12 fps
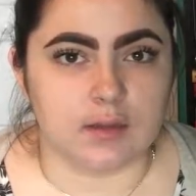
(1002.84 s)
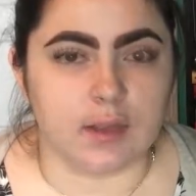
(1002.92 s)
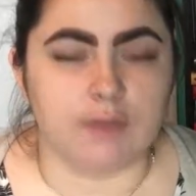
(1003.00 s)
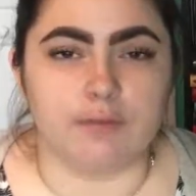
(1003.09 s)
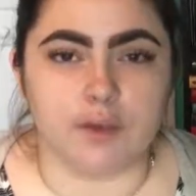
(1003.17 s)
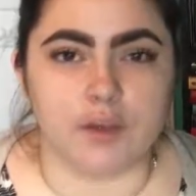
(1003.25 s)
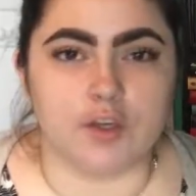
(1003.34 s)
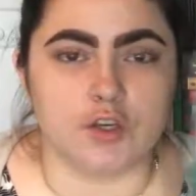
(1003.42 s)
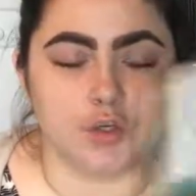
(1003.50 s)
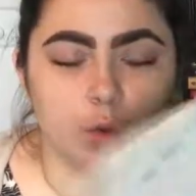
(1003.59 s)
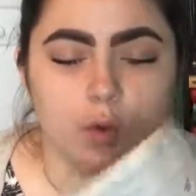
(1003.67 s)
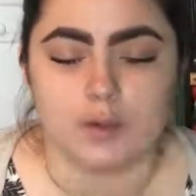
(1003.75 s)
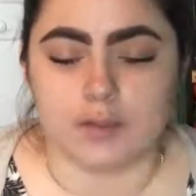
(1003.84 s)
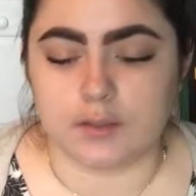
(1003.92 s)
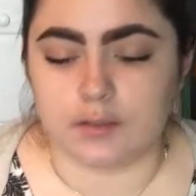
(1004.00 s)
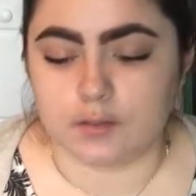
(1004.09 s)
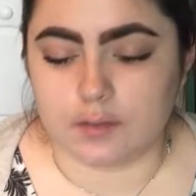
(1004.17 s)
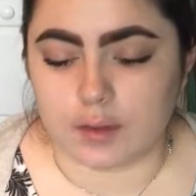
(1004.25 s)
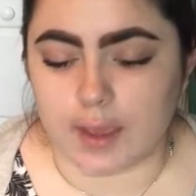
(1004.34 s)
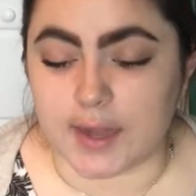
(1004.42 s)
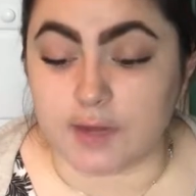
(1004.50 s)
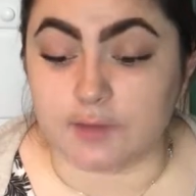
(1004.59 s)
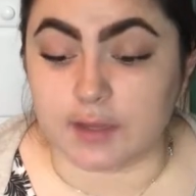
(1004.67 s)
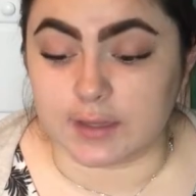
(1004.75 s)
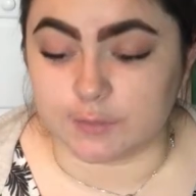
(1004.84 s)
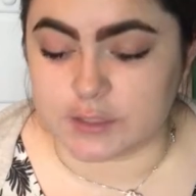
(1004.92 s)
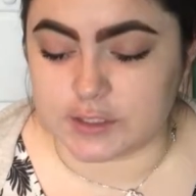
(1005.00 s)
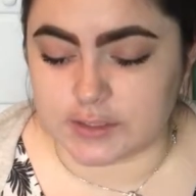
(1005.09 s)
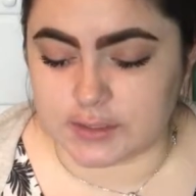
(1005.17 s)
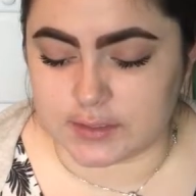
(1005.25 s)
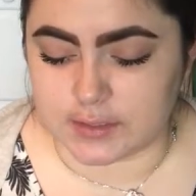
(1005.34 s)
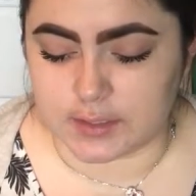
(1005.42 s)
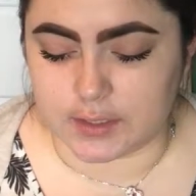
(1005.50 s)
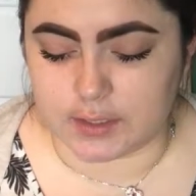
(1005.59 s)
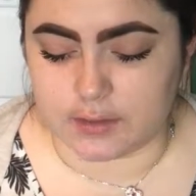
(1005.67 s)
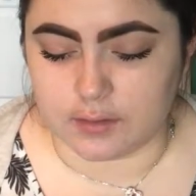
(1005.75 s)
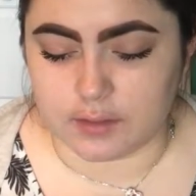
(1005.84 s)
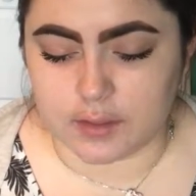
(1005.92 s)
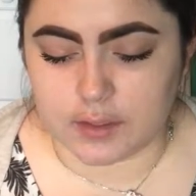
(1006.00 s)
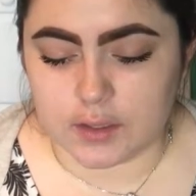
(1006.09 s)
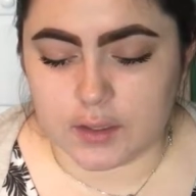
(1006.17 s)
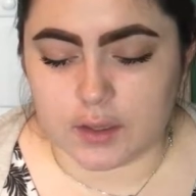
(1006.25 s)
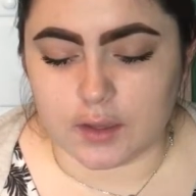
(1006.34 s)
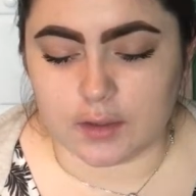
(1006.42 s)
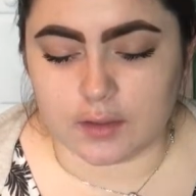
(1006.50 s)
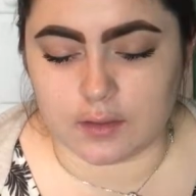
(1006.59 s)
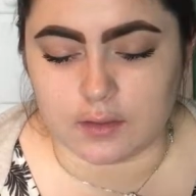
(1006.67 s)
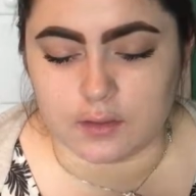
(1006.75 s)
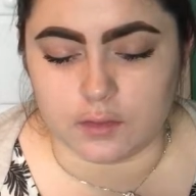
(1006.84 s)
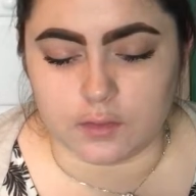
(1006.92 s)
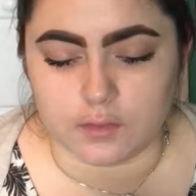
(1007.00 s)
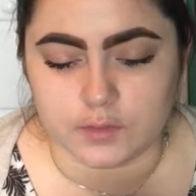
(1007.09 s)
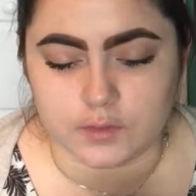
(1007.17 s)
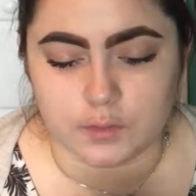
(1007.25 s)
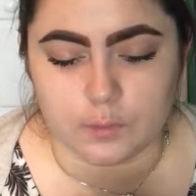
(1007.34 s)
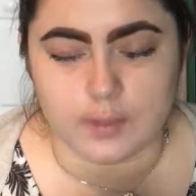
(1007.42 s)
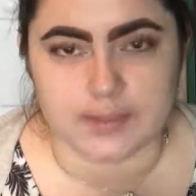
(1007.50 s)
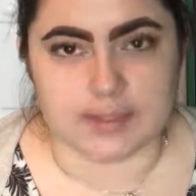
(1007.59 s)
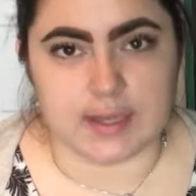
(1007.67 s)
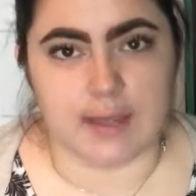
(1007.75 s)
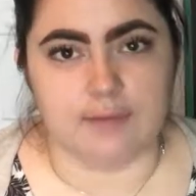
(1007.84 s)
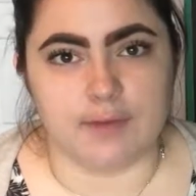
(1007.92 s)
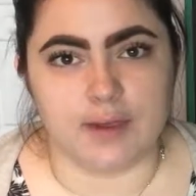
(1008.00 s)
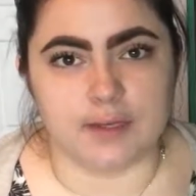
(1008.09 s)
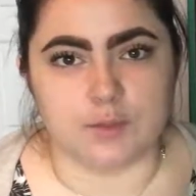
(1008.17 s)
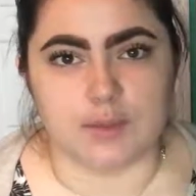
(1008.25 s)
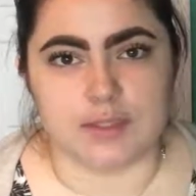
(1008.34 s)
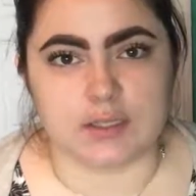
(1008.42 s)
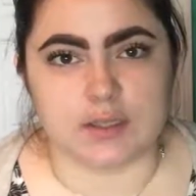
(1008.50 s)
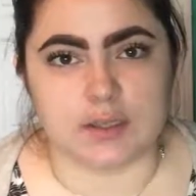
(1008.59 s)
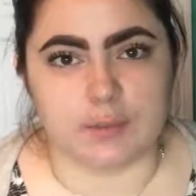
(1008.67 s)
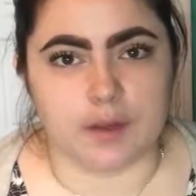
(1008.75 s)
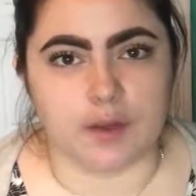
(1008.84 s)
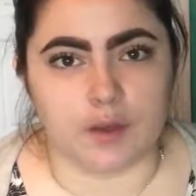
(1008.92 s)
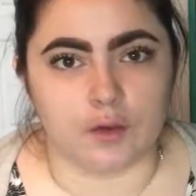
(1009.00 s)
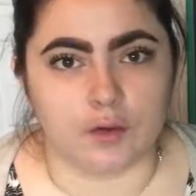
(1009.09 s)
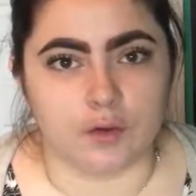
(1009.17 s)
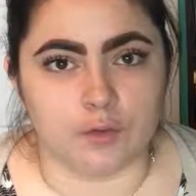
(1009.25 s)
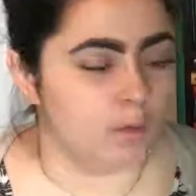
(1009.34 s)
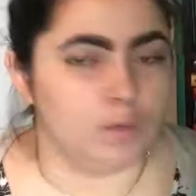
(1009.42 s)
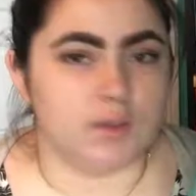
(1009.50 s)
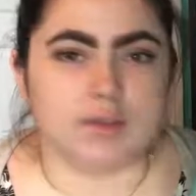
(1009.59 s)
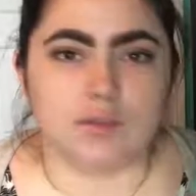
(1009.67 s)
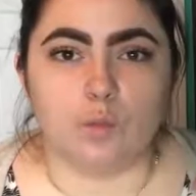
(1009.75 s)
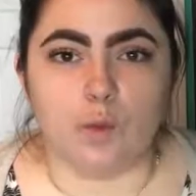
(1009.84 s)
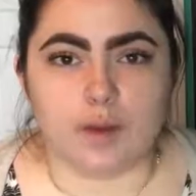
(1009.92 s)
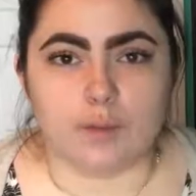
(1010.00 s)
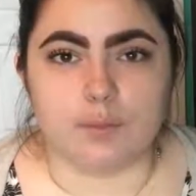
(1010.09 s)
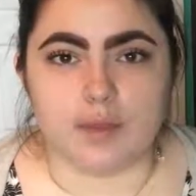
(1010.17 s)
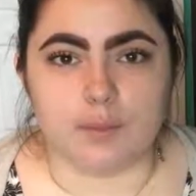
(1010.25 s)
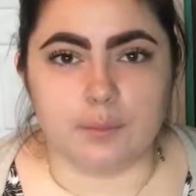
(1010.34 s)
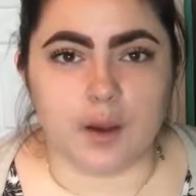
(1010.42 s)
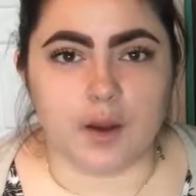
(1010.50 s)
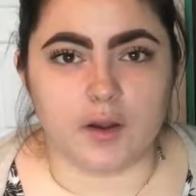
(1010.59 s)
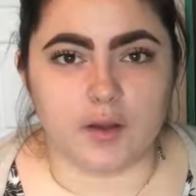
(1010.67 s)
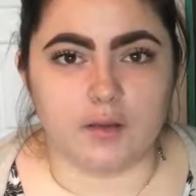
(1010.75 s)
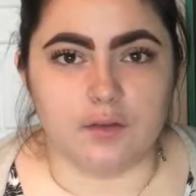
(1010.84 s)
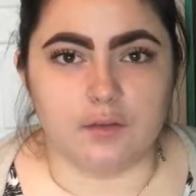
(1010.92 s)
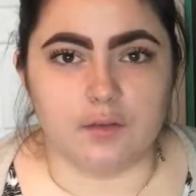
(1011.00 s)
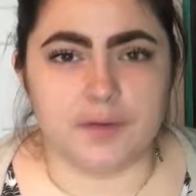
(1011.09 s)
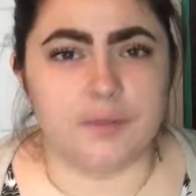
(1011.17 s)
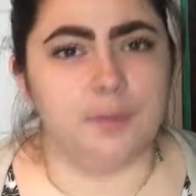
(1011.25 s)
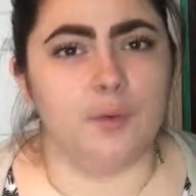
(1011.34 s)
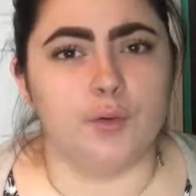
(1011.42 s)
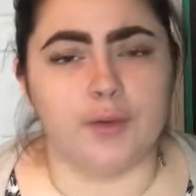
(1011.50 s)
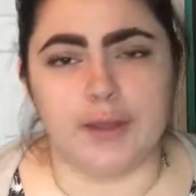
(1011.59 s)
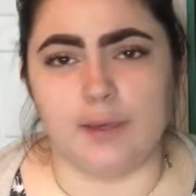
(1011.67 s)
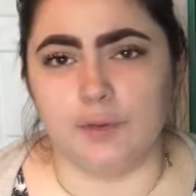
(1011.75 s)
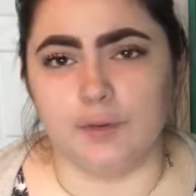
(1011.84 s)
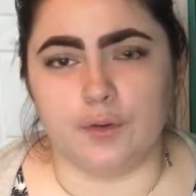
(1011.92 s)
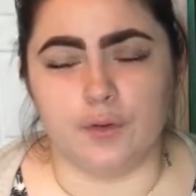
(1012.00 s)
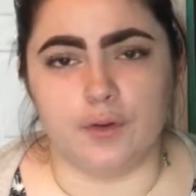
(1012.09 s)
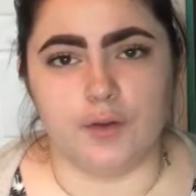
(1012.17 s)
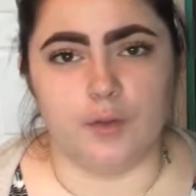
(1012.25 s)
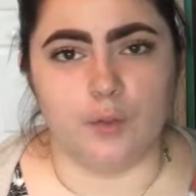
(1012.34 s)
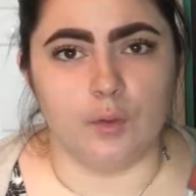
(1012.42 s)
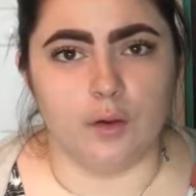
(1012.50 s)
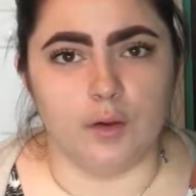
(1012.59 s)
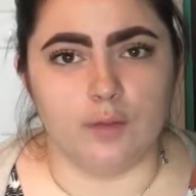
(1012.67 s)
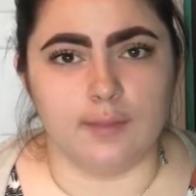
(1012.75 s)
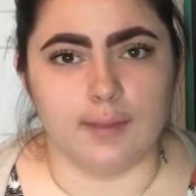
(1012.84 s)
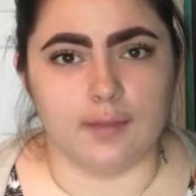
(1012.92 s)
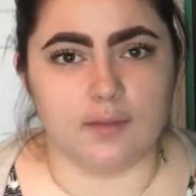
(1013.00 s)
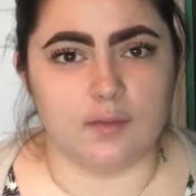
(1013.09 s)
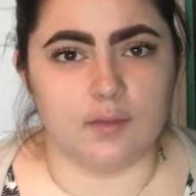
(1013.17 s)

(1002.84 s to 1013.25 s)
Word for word: like very short kind of glimpses into to one's life and it's basically about a girl who doesn't want to be a part of her poor neighborhood or like